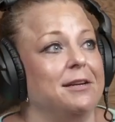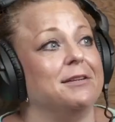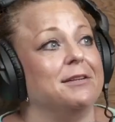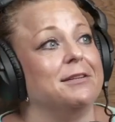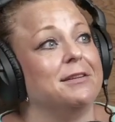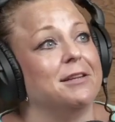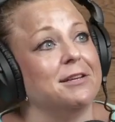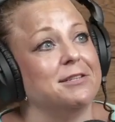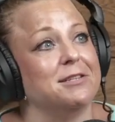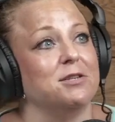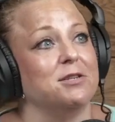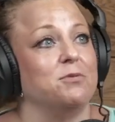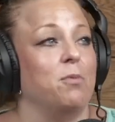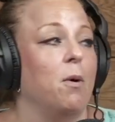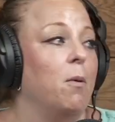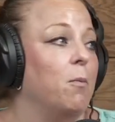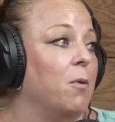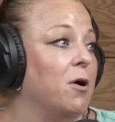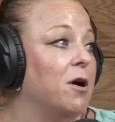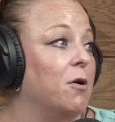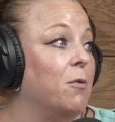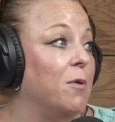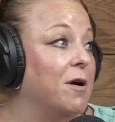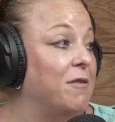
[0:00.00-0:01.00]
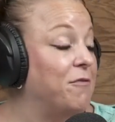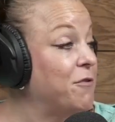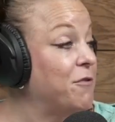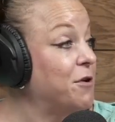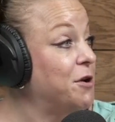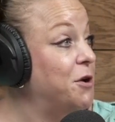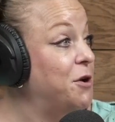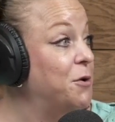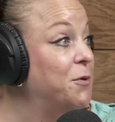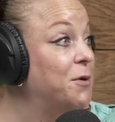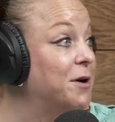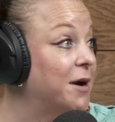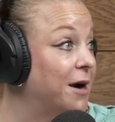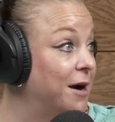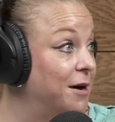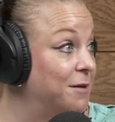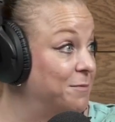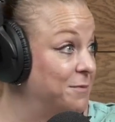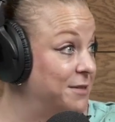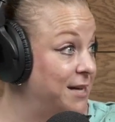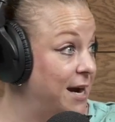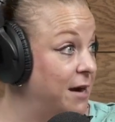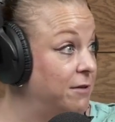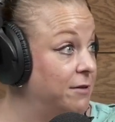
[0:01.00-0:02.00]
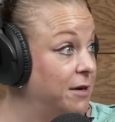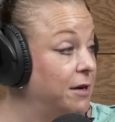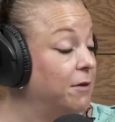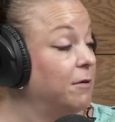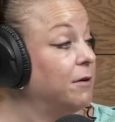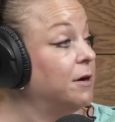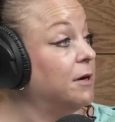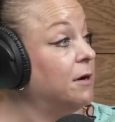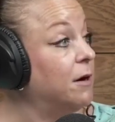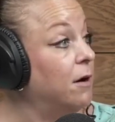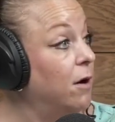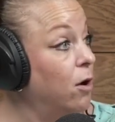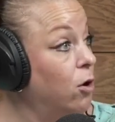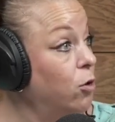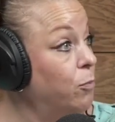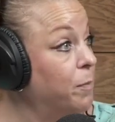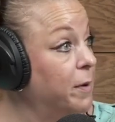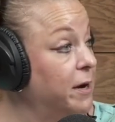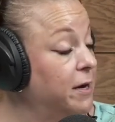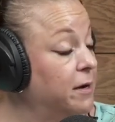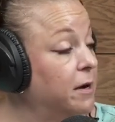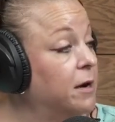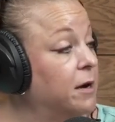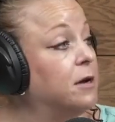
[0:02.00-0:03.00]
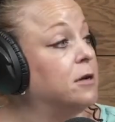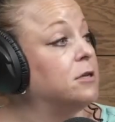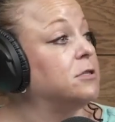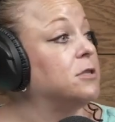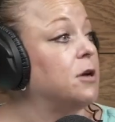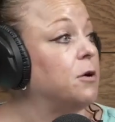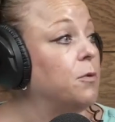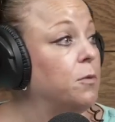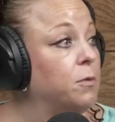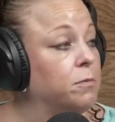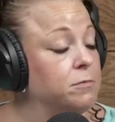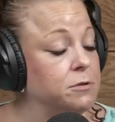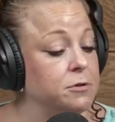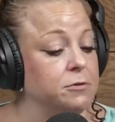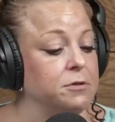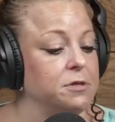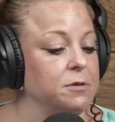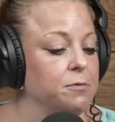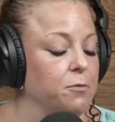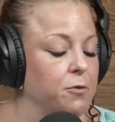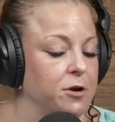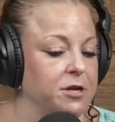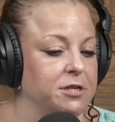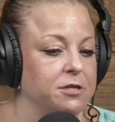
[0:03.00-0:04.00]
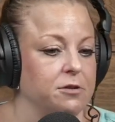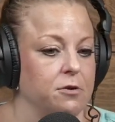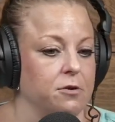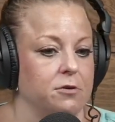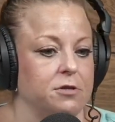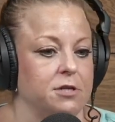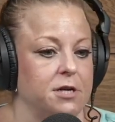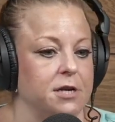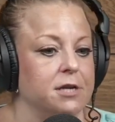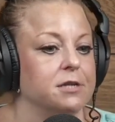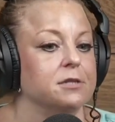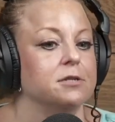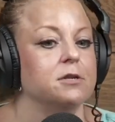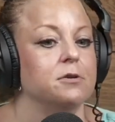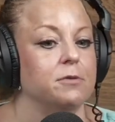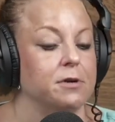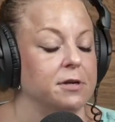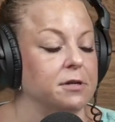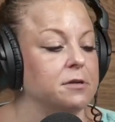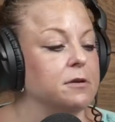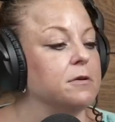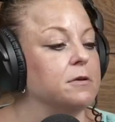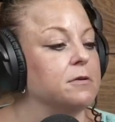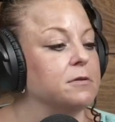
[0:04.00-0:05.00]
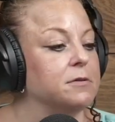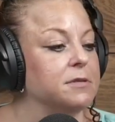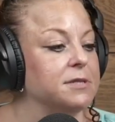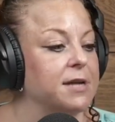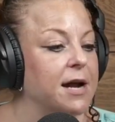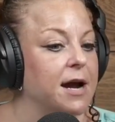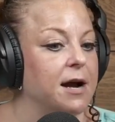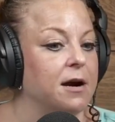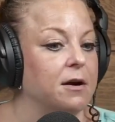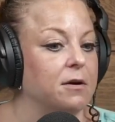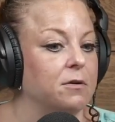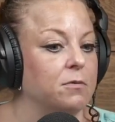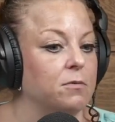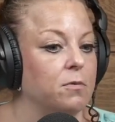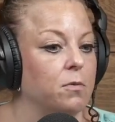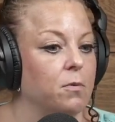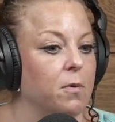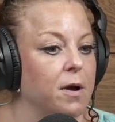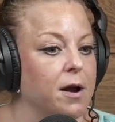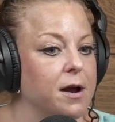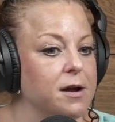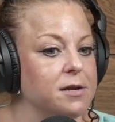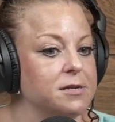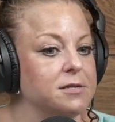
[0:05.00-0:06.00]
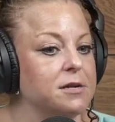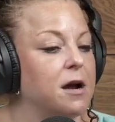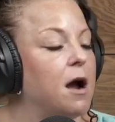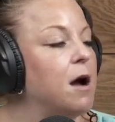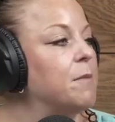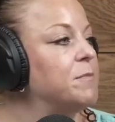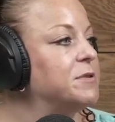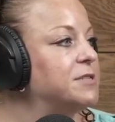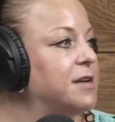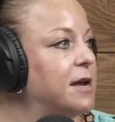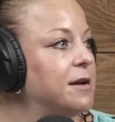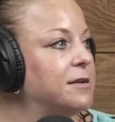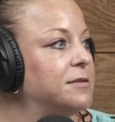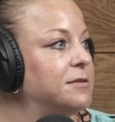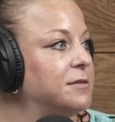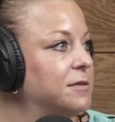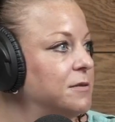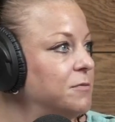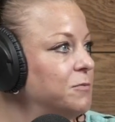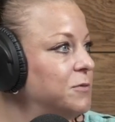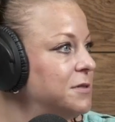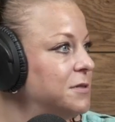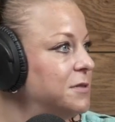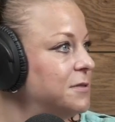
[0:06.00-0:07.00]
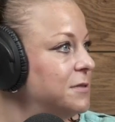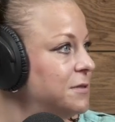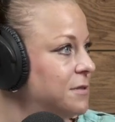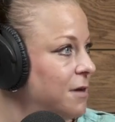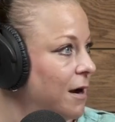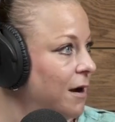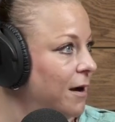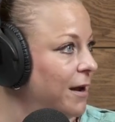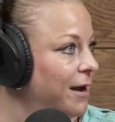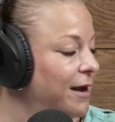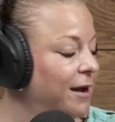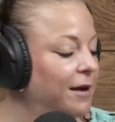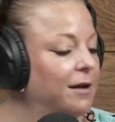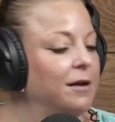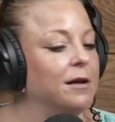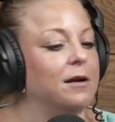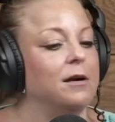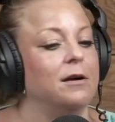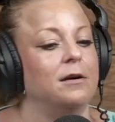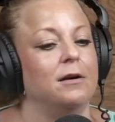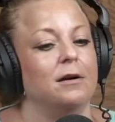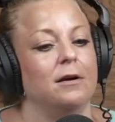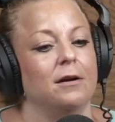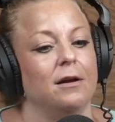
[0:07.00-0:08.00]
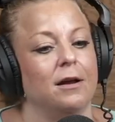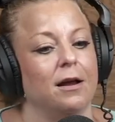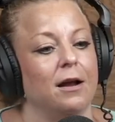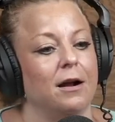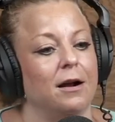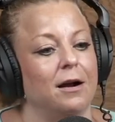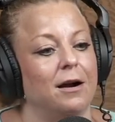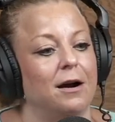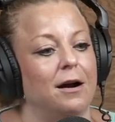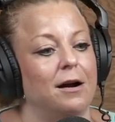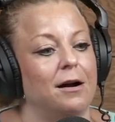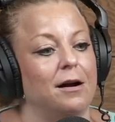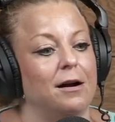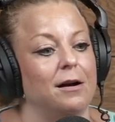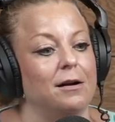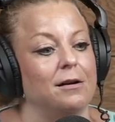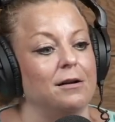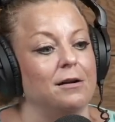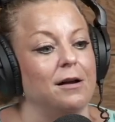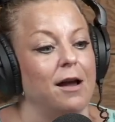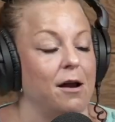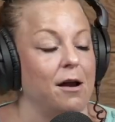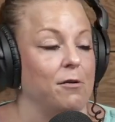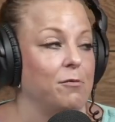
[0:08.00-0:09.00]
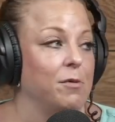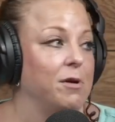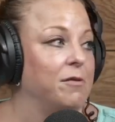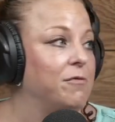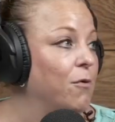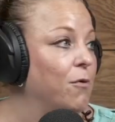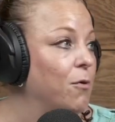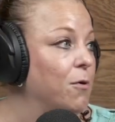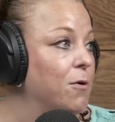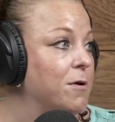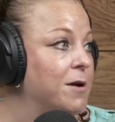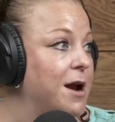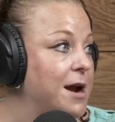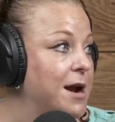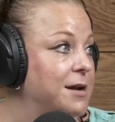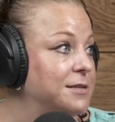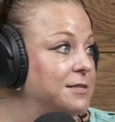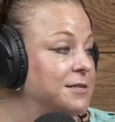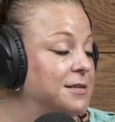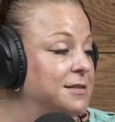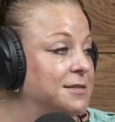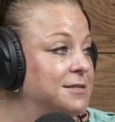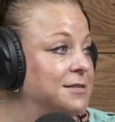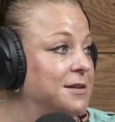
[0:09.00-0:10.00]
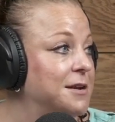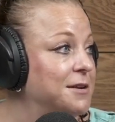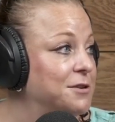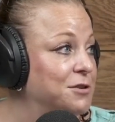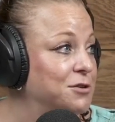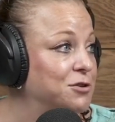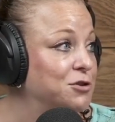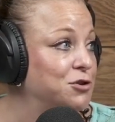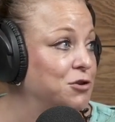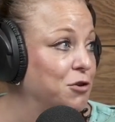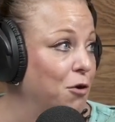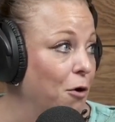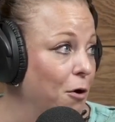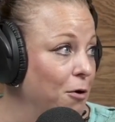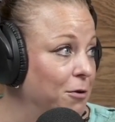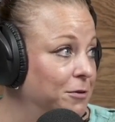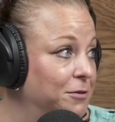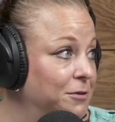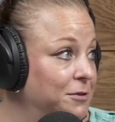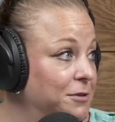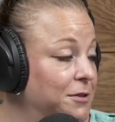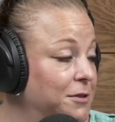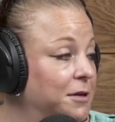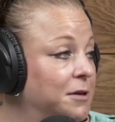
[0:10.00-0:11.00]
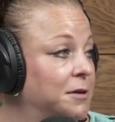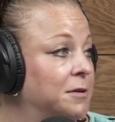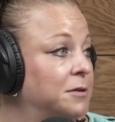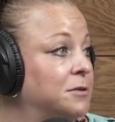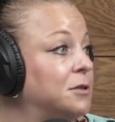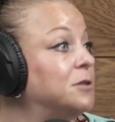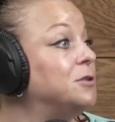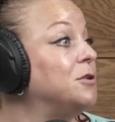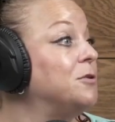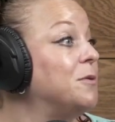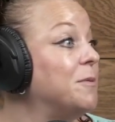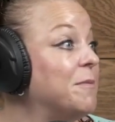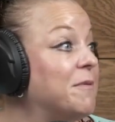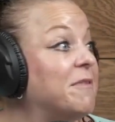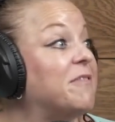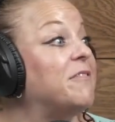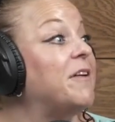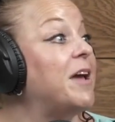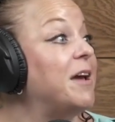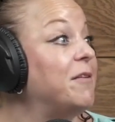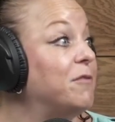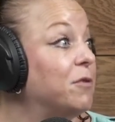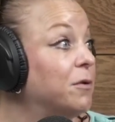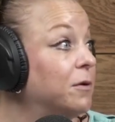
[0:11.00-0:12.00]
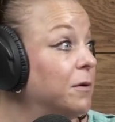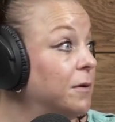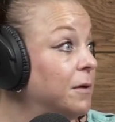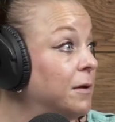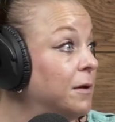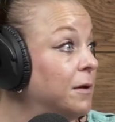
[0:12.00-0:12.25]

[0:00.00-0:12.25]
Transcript: This is one we're gonna wait for you to come down here and open. So do some research into it. Turns out when Thomas Edison was dying, Henry Ford asked his son Charles to do him a favor.